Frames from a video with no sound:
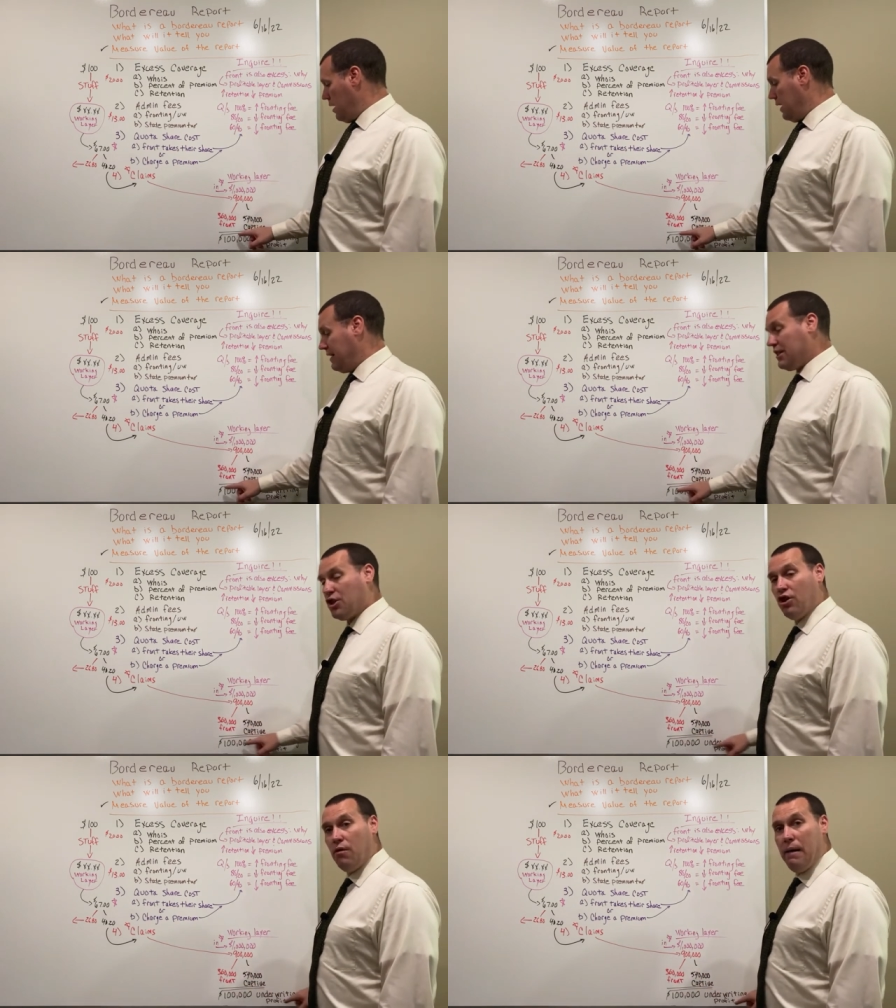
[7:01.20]
Is this
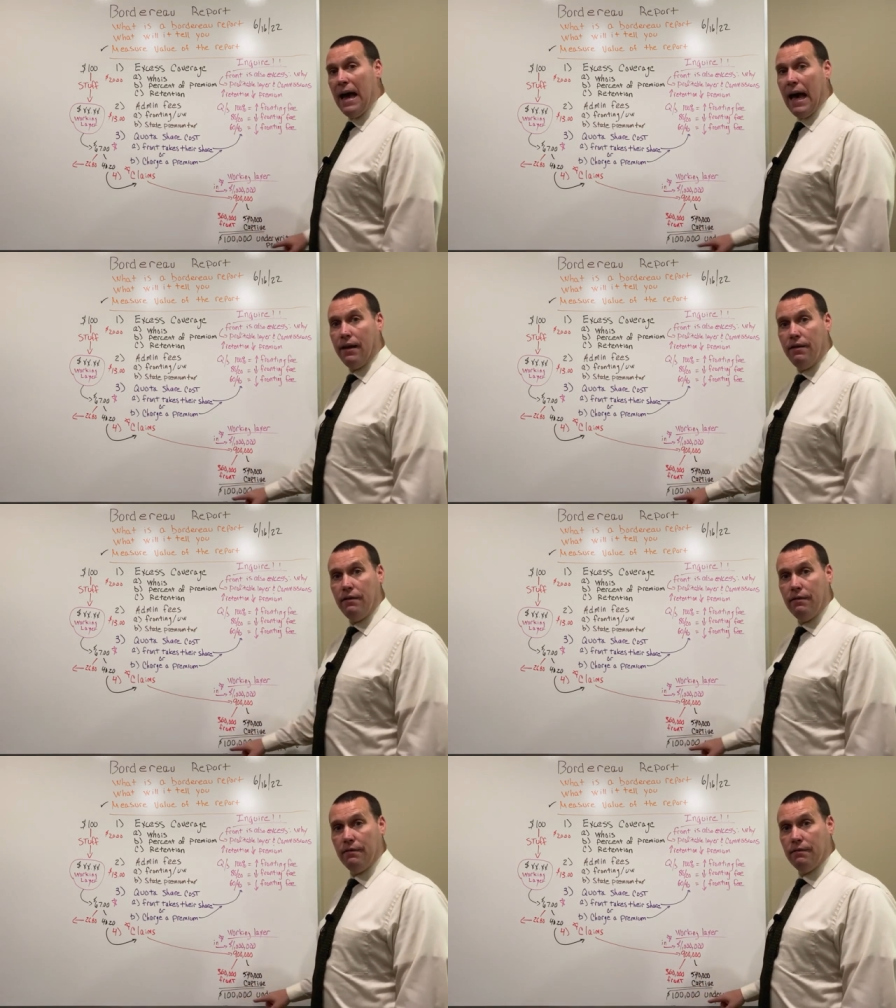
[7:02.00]
good or bad?
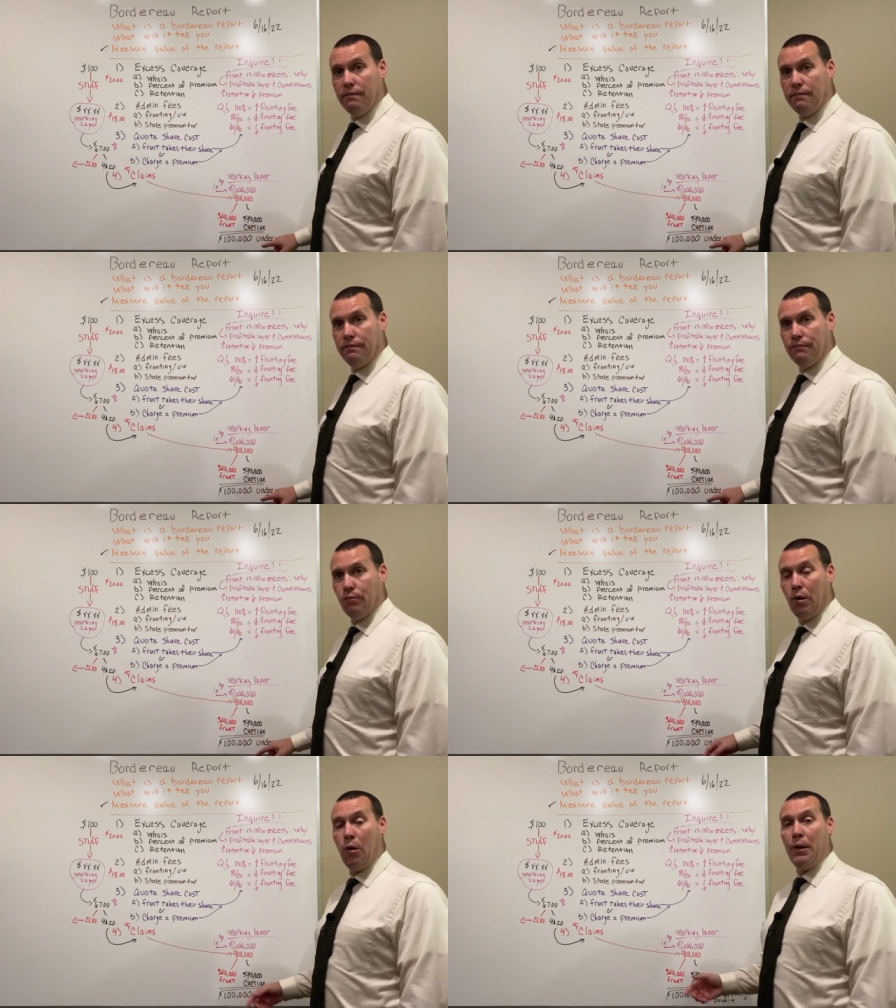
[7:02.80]

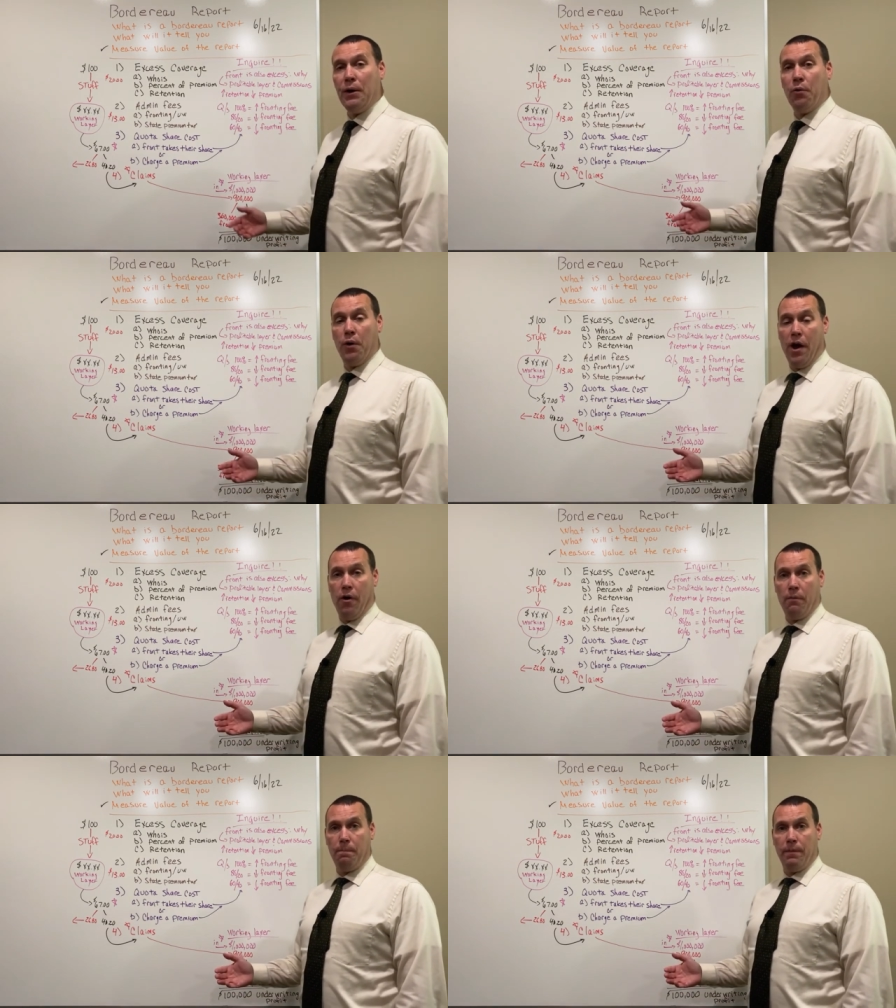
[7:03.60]
Well, we don't
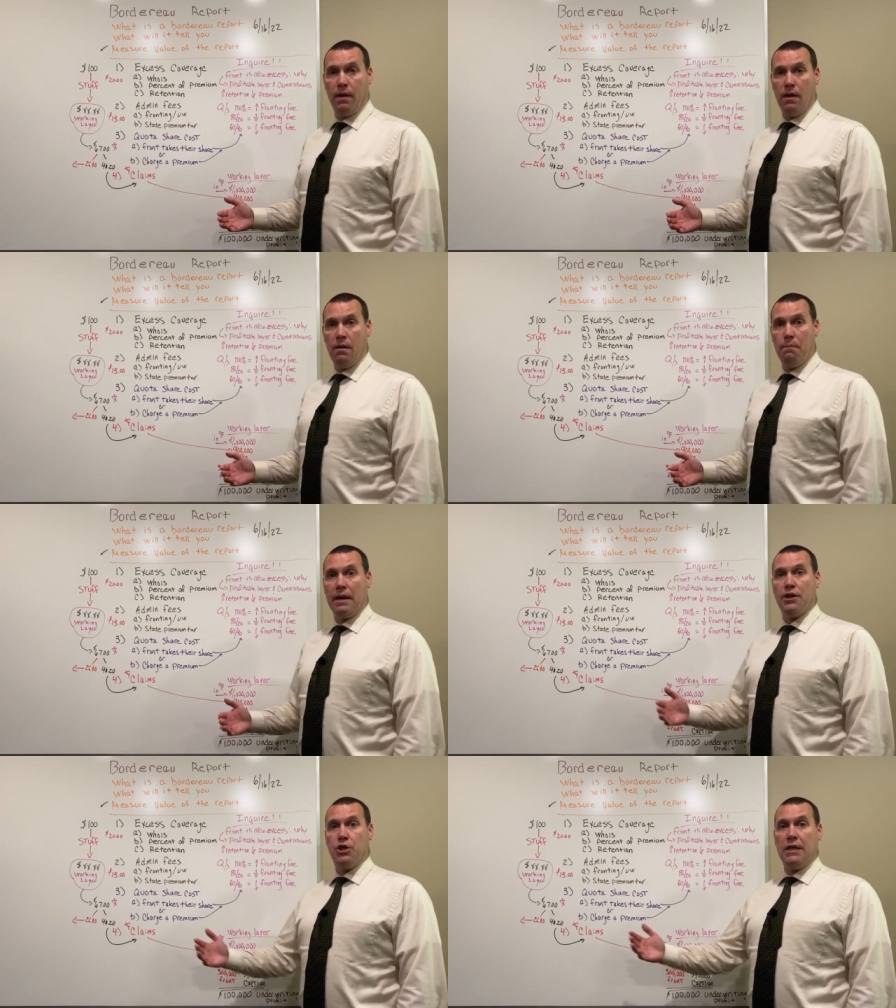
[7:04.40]
know
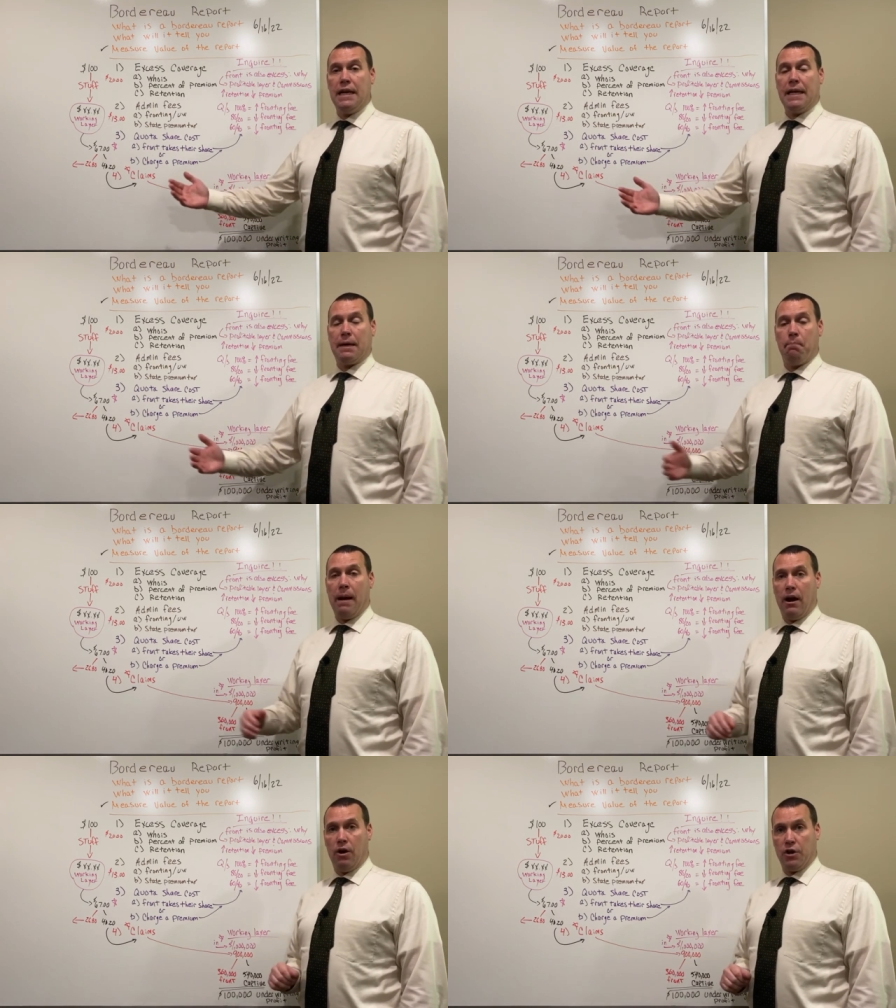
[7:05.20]
because you need to
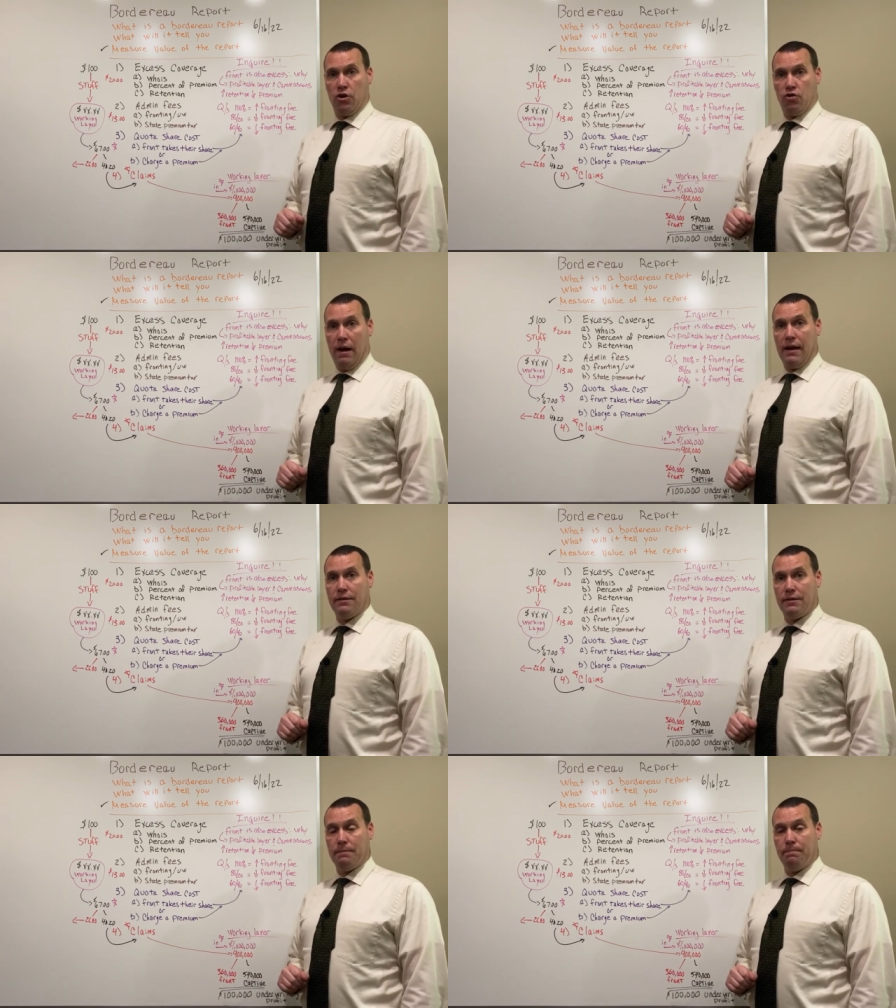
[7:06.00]
compare and
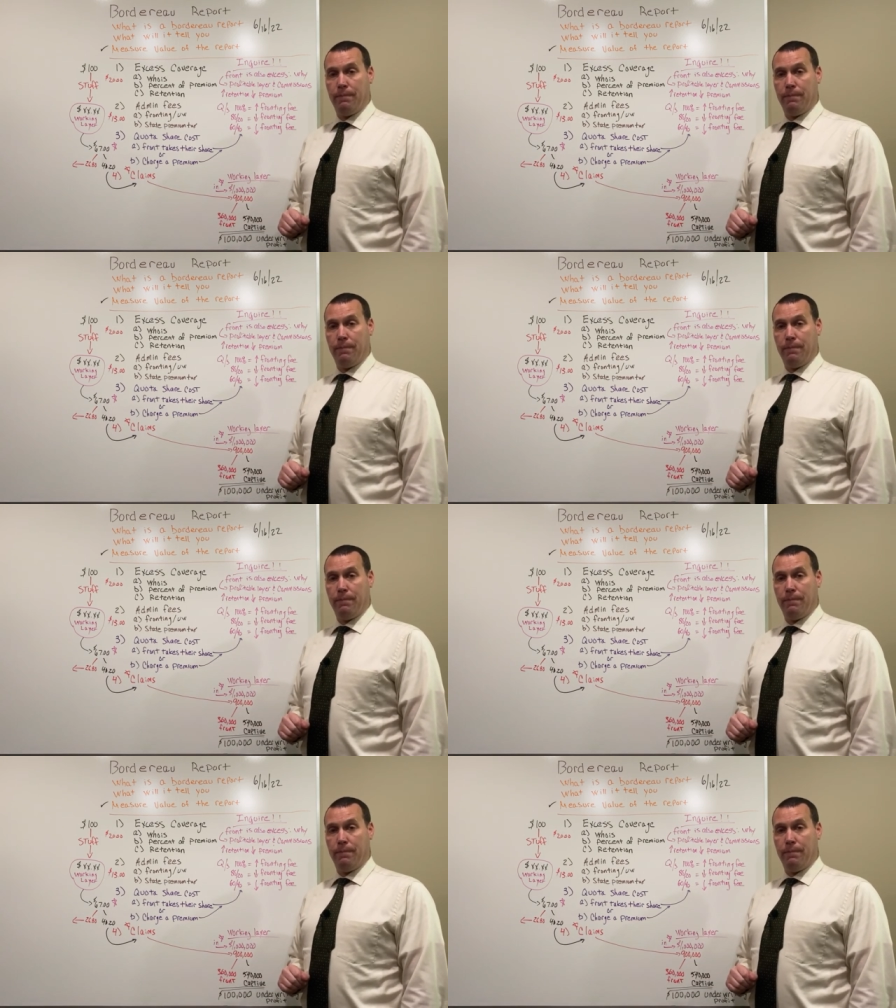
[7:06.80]
contrast.